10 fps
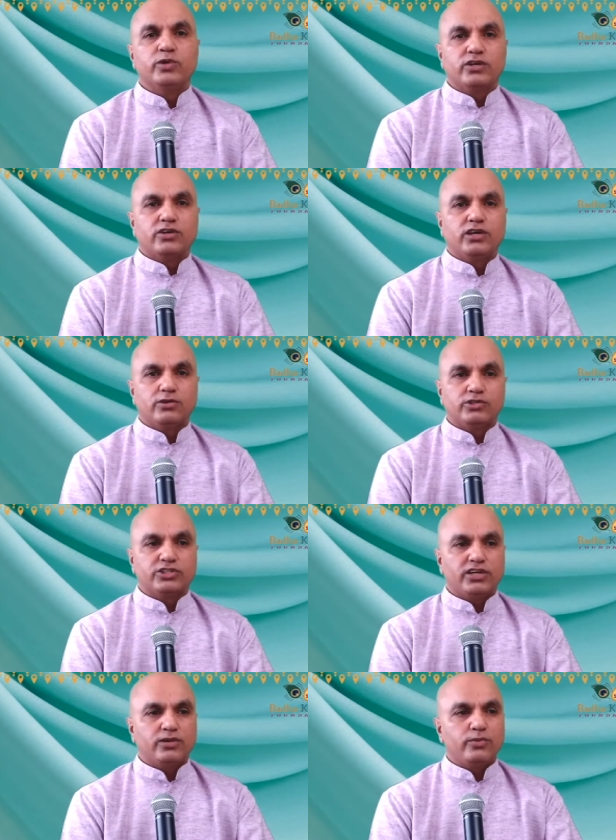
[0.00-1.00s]
If we want to call
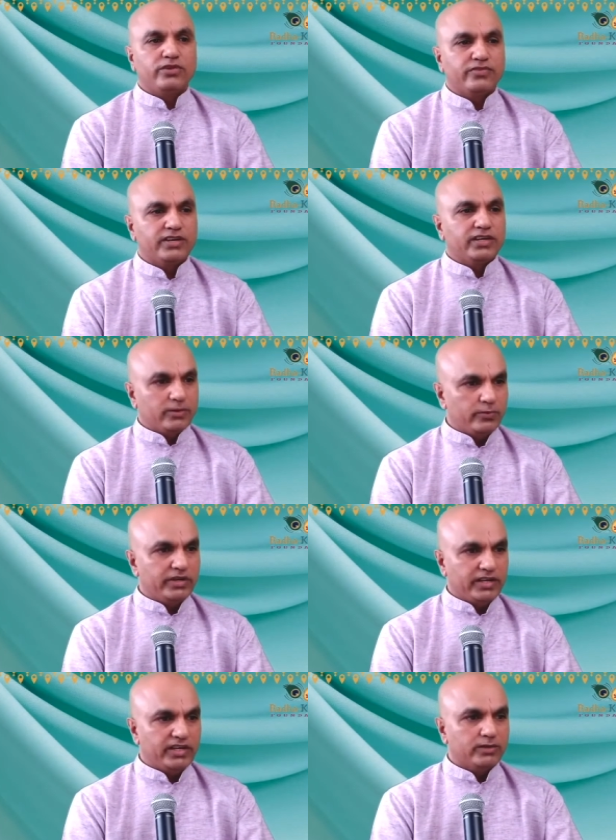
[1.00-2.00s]
our son, we think
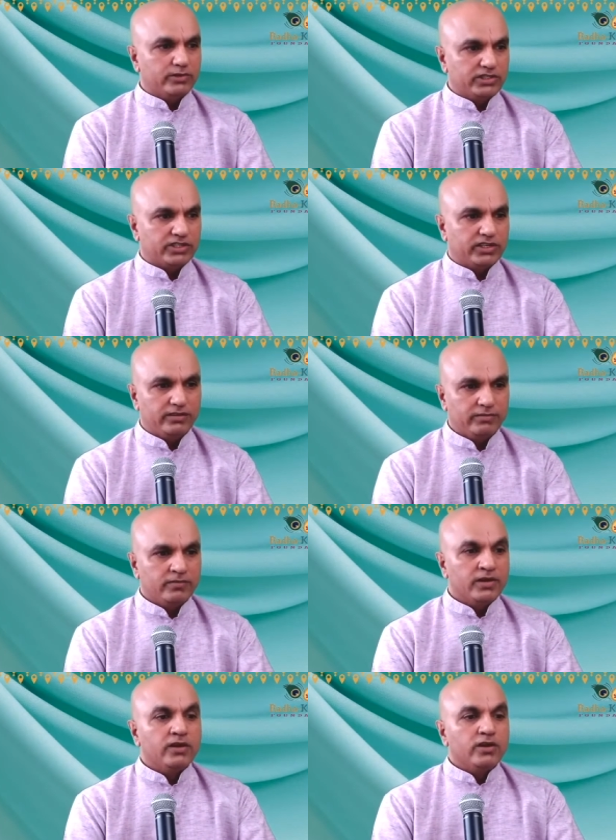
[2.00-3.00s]
that we need our
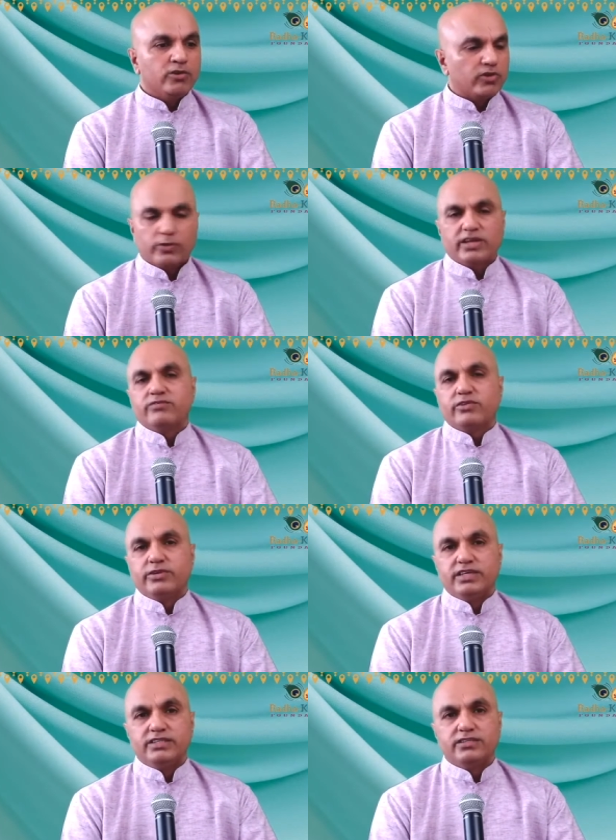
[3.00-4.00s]
son for
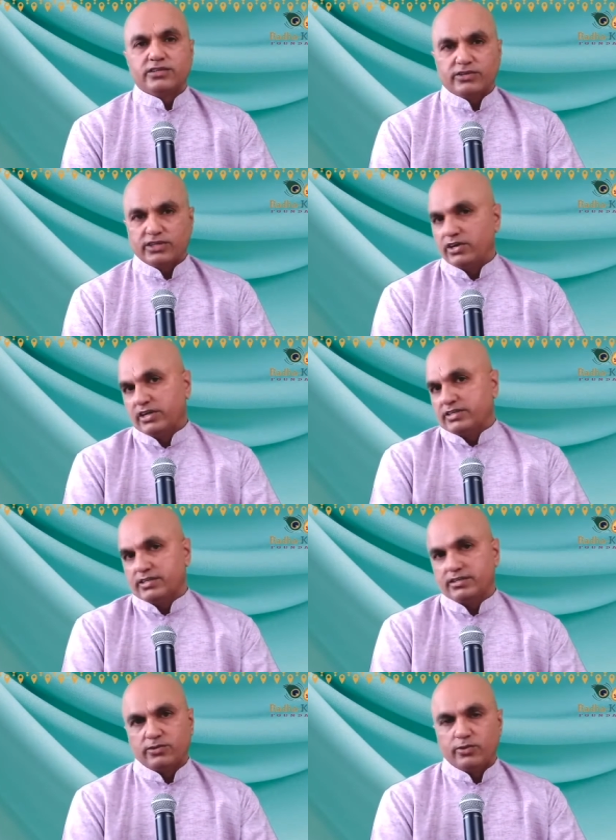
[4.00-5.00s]
whatever reason, or your
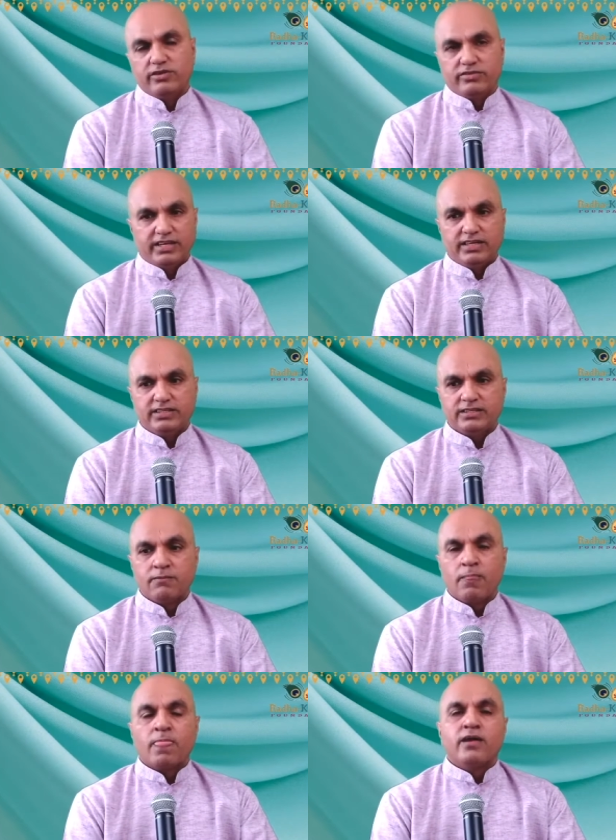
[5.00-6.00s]
daughter, or whoever it
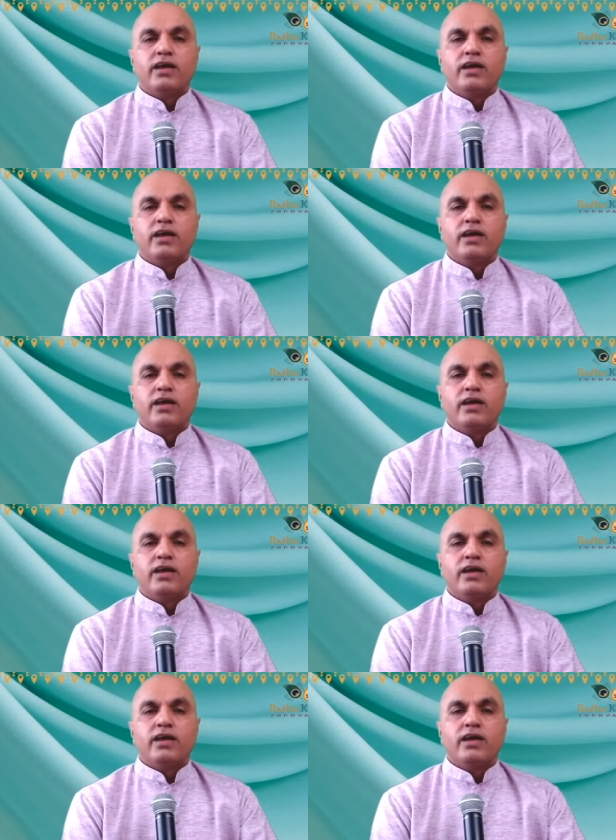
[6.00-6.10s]
is.